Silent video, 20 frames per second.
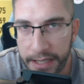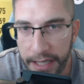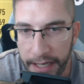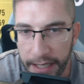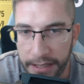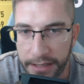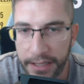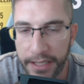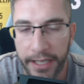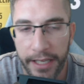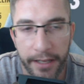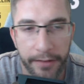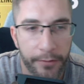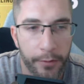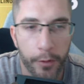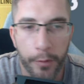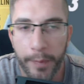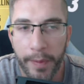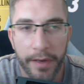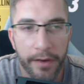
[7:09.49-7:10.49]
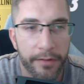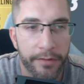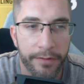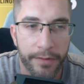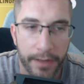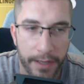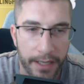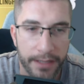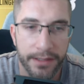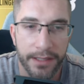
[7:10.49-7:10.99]
things and give you a bit
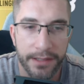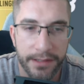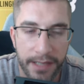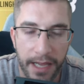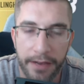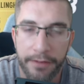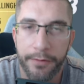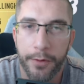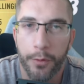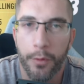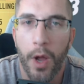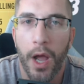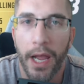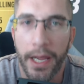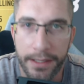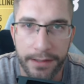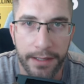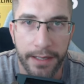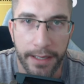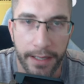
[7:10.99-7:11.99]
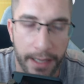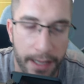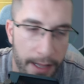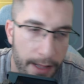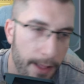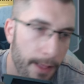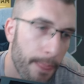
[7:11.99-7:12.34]
of, as I said, variety.